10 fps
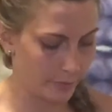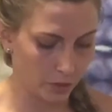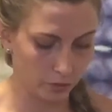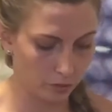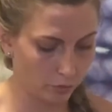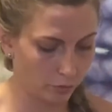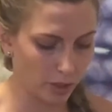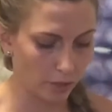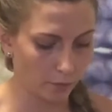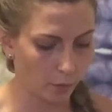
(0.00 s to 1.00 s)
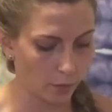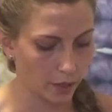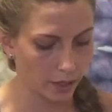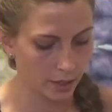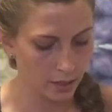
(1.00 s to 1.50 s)
You can do 3 or
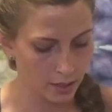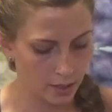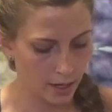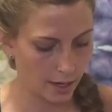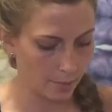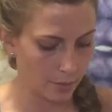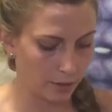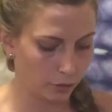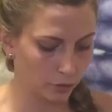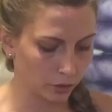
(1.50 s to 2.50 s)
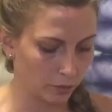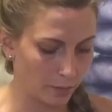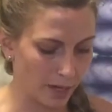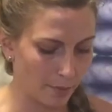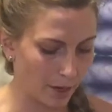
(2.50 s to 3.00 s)
4.
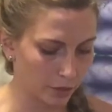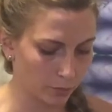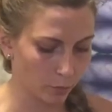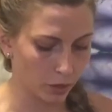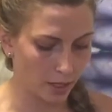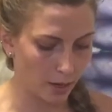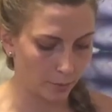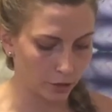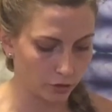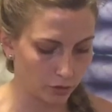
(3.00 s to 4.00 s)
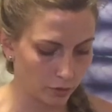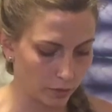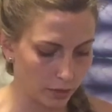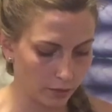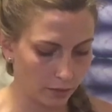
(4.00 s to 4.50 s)
It matters more how much you do
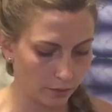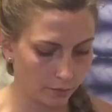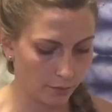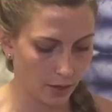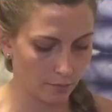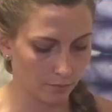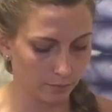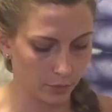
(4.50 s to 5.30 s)
it if I'm